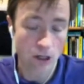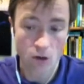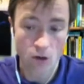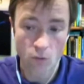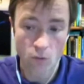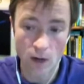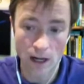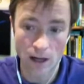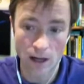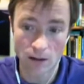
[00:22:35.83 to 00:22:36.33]

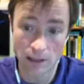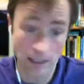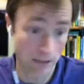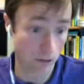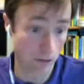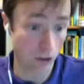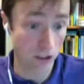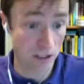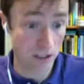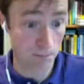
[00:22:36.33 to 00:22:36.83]
Well, it
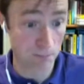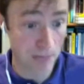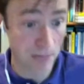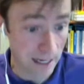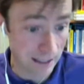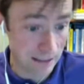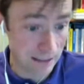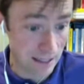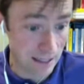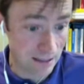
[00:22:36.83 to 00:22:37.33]
looks big,
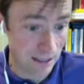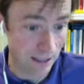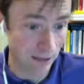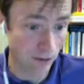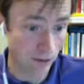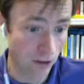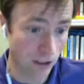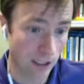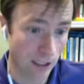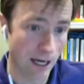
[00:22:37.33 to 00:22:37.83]
doesn't it?
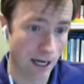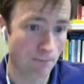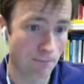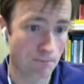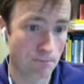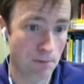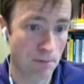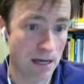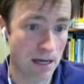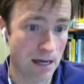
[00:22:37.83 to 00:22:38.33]
Look at how
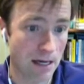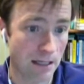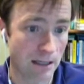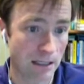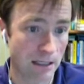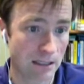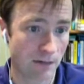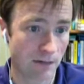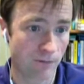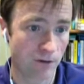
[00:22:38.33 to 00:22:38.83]
big the
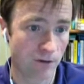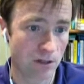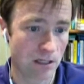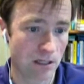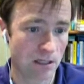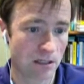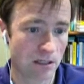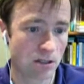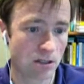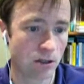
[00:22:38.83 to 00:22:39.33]

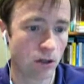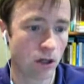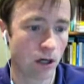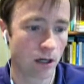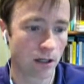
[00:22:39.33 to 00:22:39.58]
differences look.